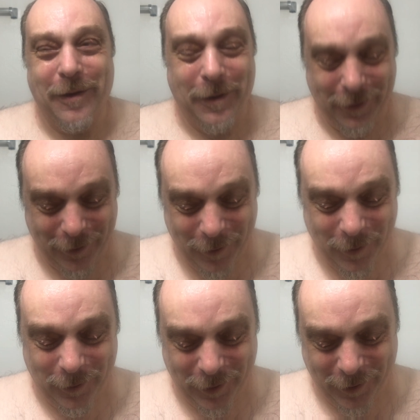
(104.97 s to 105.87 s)
that's a
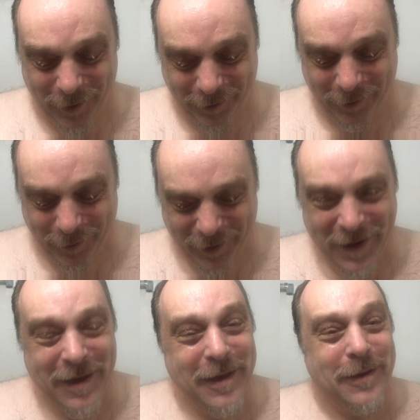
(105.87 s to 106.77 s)
hoot to talk to.
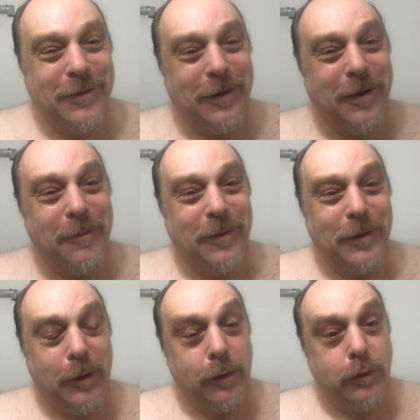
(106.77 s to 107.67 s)
She comes
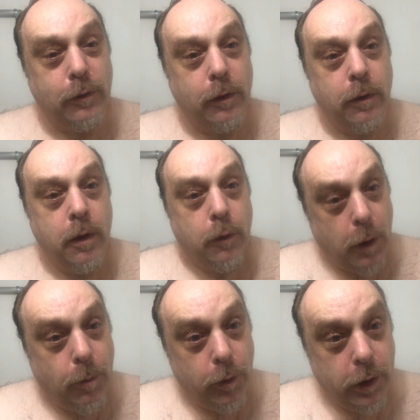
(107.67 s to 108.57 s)
in there and she's like,
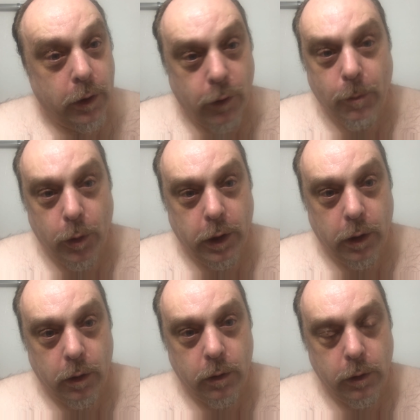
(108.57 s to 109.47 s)
Grandpa
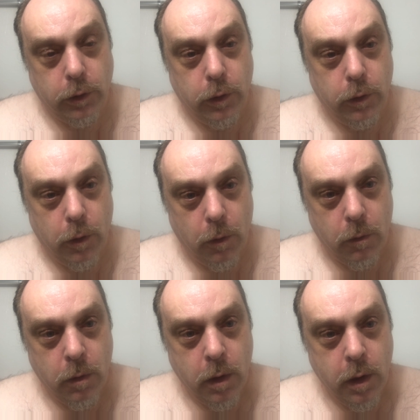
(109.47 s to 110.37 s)
D, did you
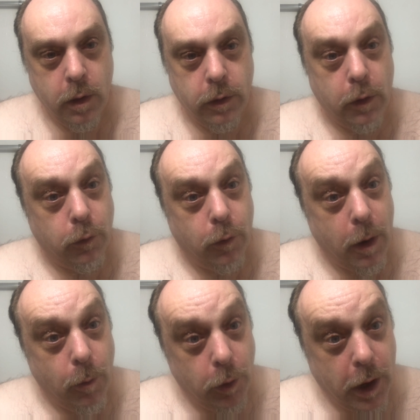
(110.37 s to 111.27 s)
know that
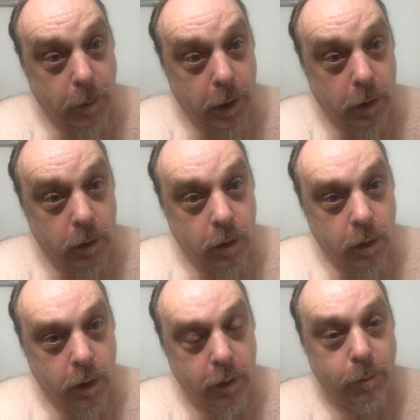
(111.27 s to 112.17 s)
Grandma Nami
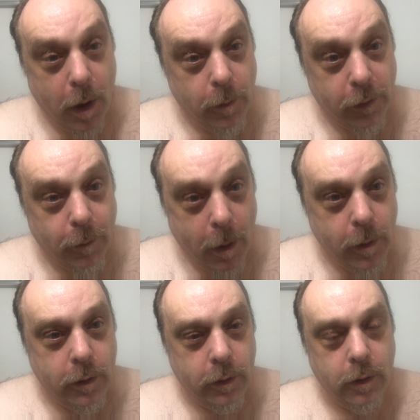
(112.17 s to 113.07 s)
is Mama's
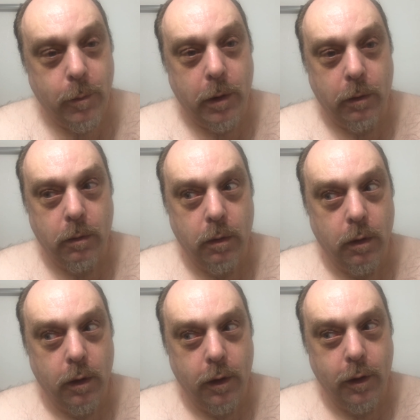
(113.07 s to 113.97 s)
mama? I'm
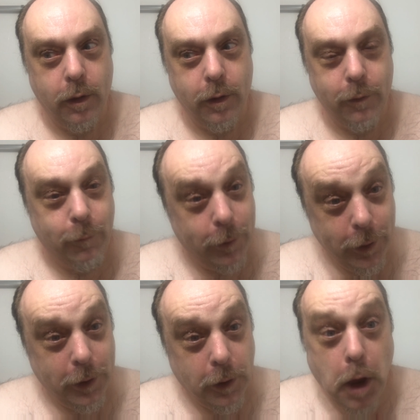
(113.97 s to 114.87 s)
like,
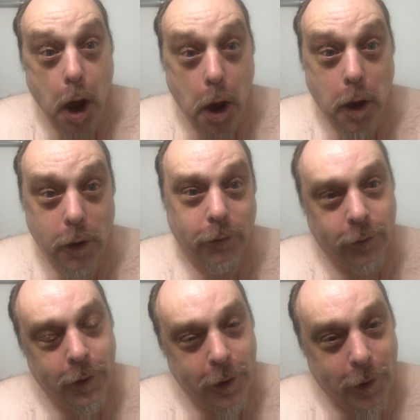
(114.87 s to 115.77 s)
really? Yes,
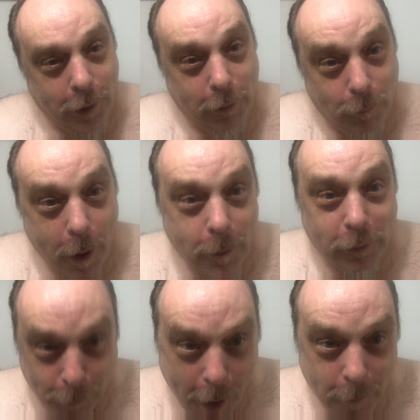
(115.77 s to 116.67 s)
that's
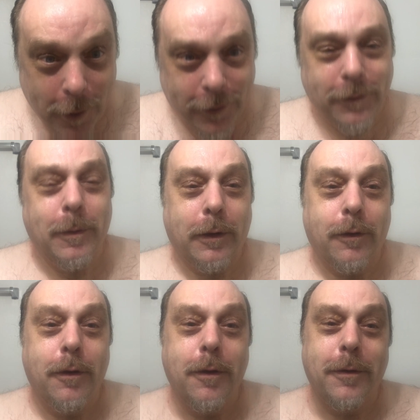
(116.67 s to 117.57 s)
Mama's mama. I'm like,
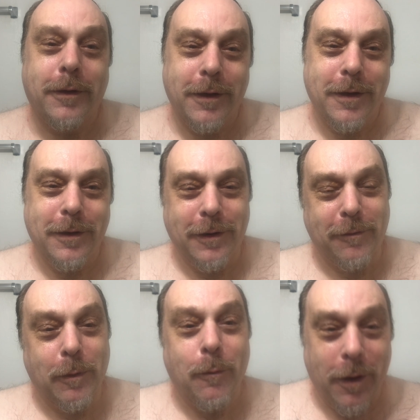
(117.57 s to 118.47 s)
okay,
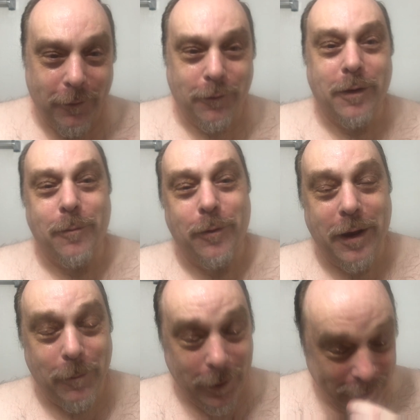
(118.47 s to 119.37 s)
that's my wife, Grandma
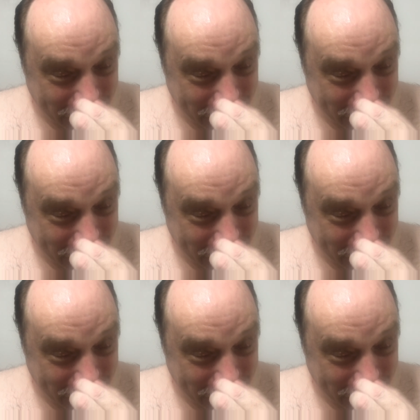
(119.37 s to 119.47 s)
Nami.